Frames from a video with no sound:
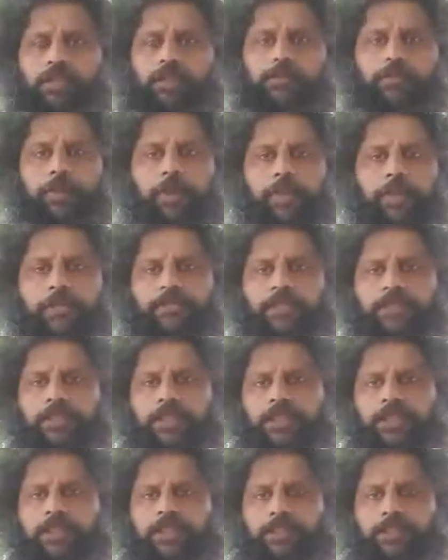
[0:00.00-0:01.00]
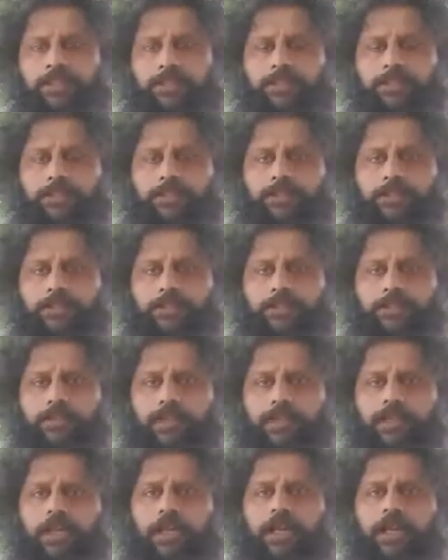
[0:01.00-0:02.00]
The play of the Shakti
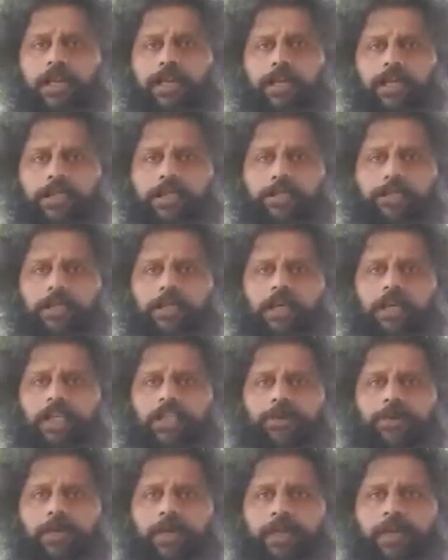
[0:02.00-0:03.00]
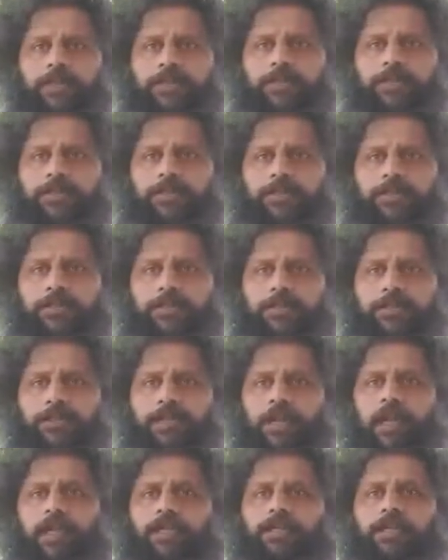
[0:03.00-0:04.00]
connects, expands
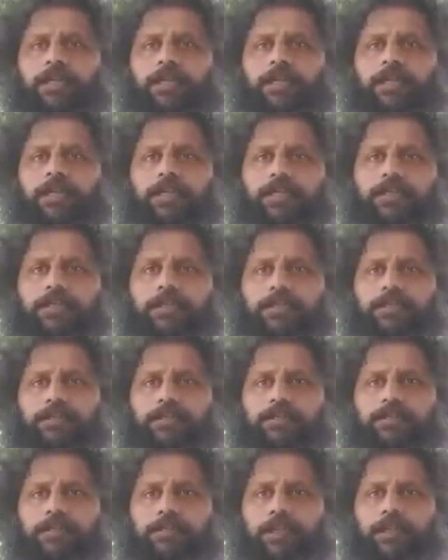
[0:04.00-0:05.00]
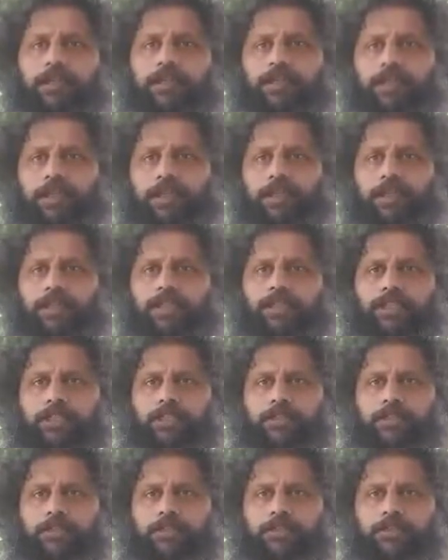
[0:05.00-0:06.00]
and creates the
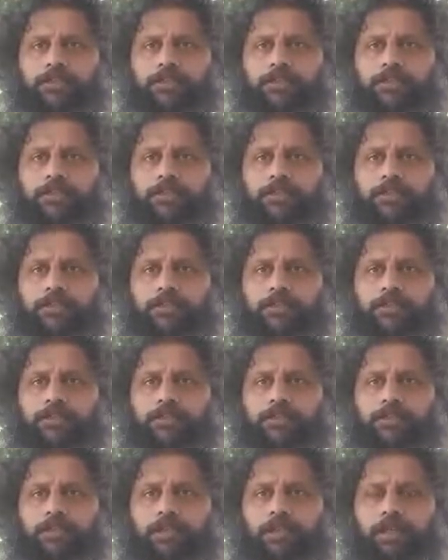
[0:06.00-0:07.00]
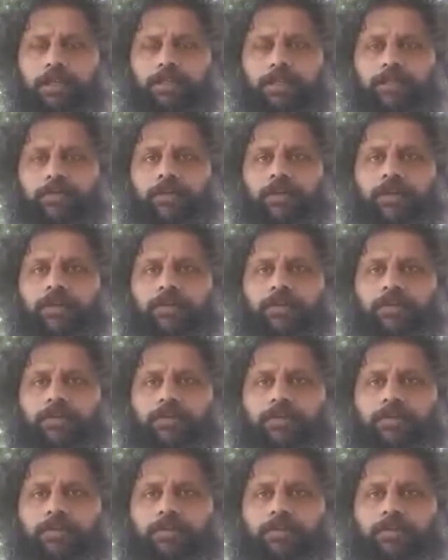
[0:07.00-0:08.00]
creation. Shiva on its
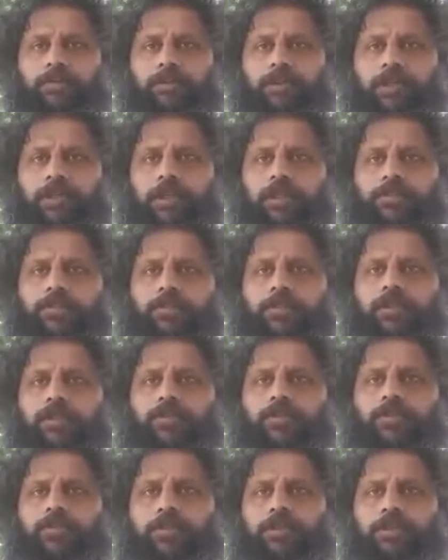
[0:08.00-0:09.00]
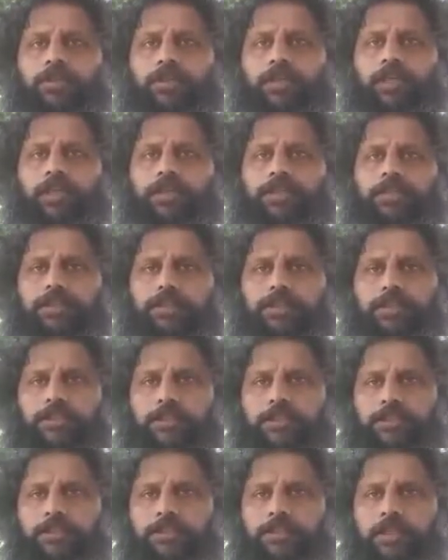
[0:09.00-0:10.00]
own is a neutral entity,
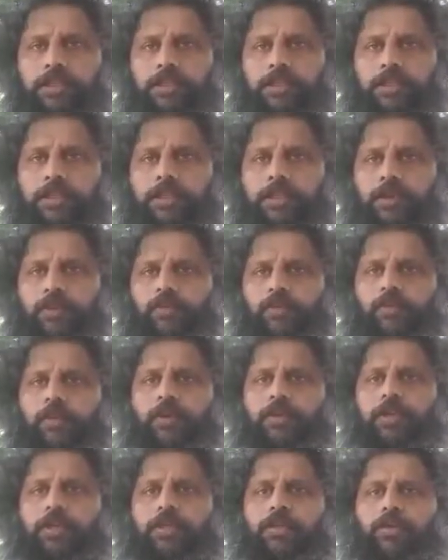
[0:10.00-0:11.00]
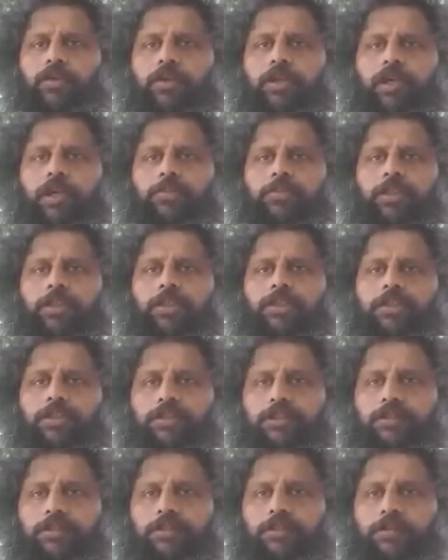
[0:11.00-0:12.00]
for it only
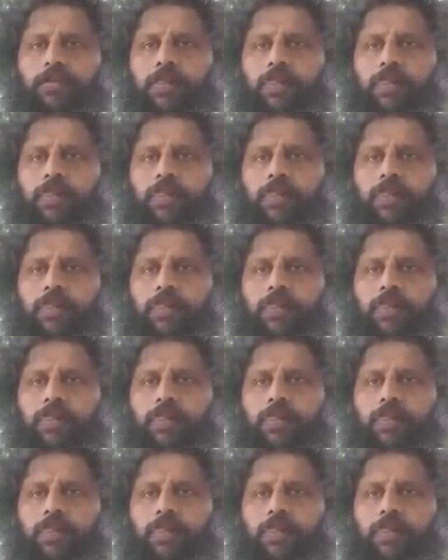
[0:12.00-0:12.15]
emerges